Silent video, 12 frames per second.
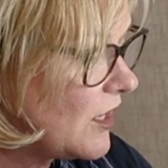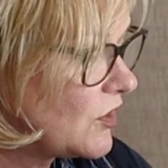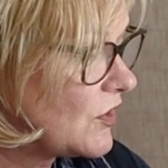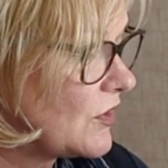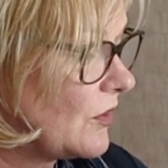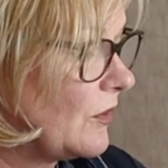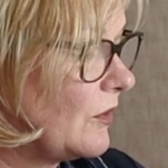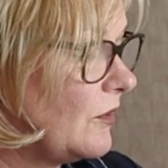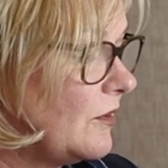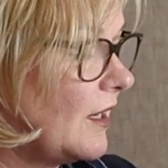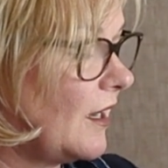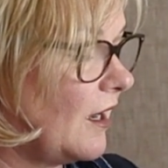
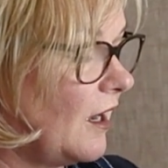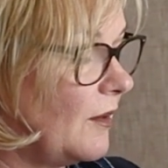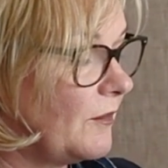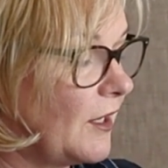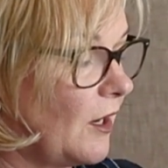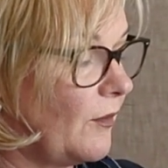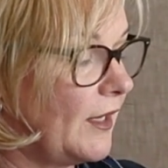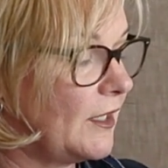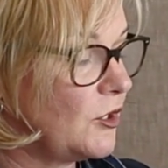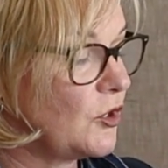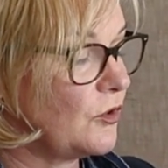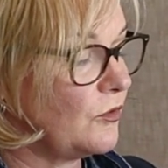So I'm
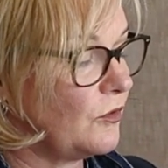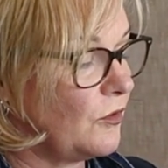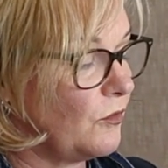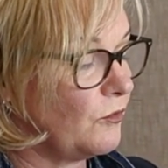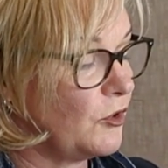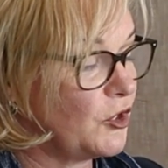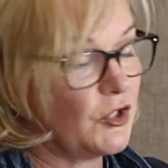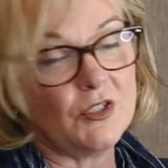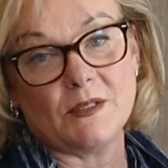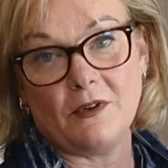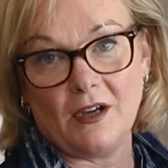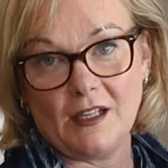going to
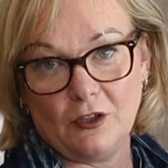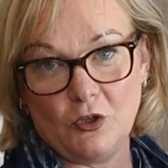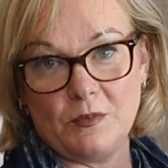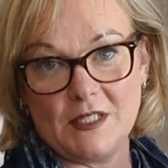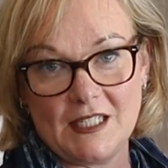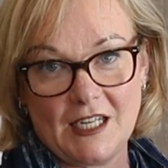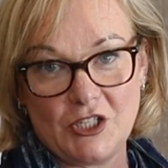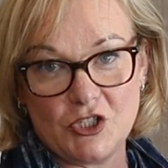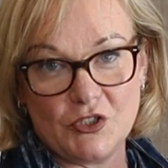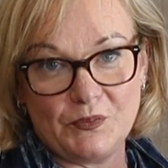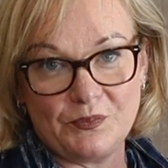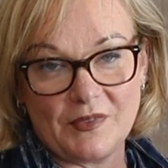reduce my looper
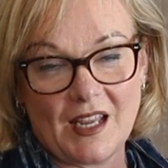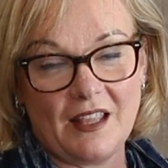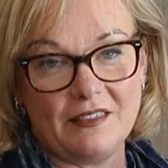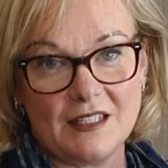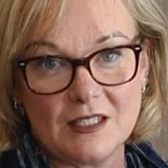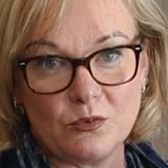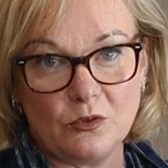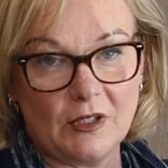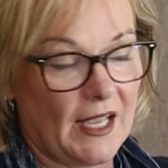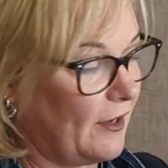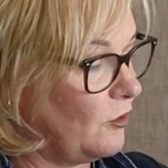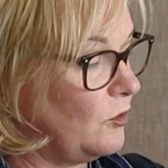tension, and this will
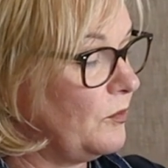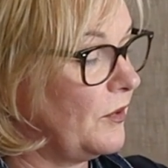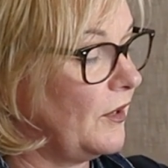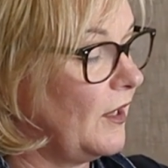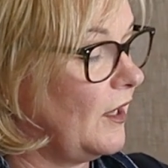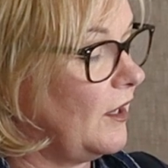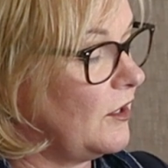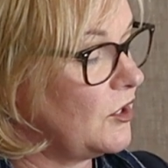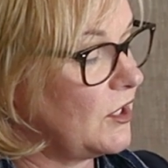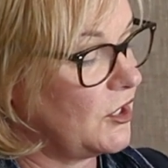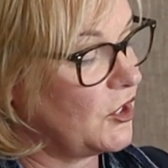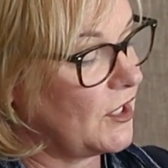help
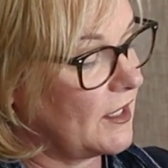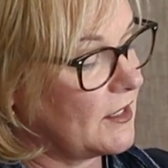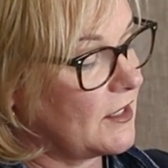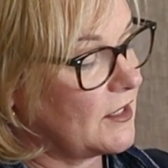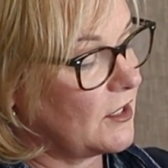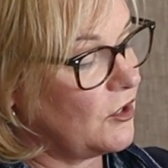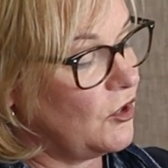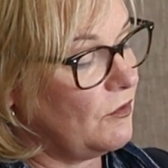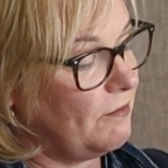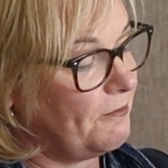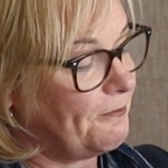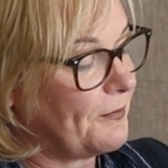to just
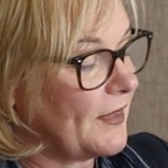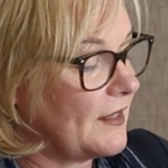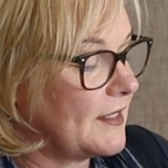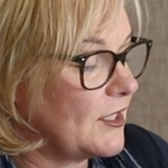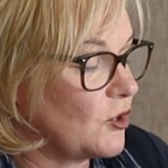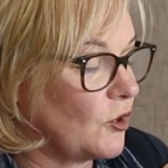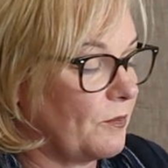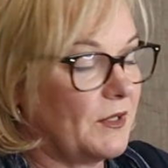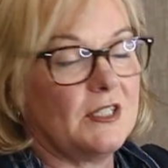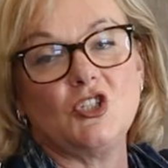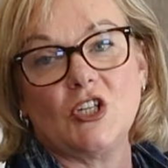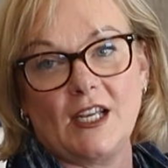stop
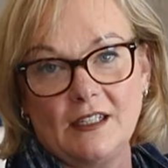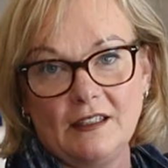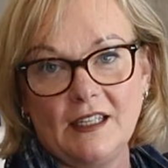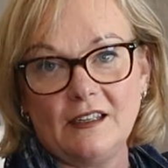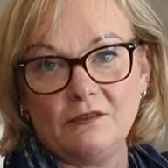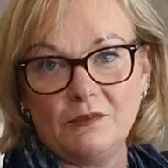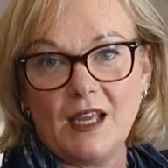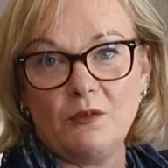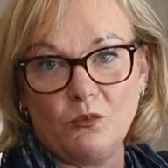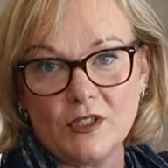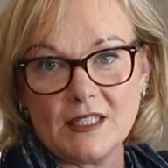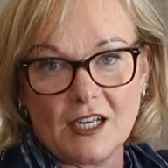this channeling
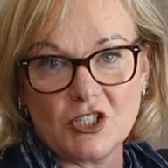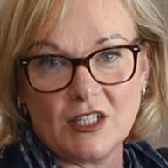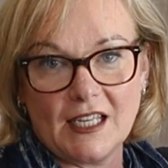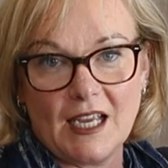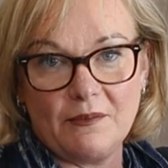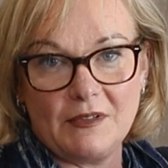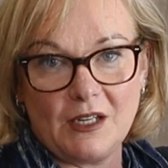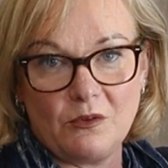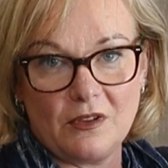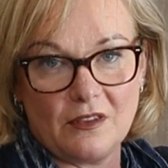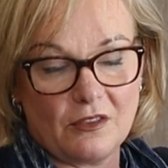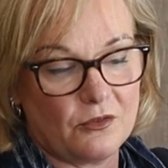and what's actually happening
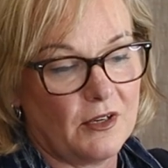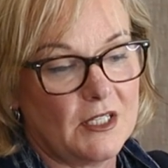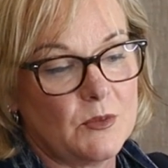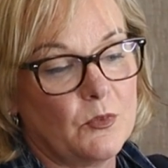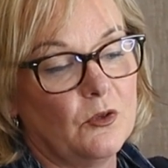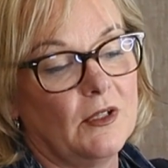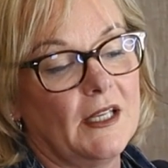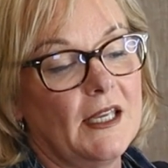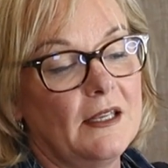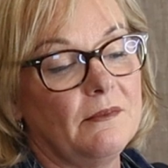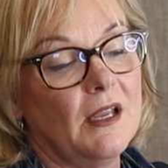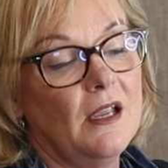with the threads pulling
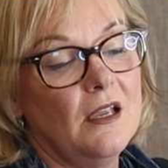in.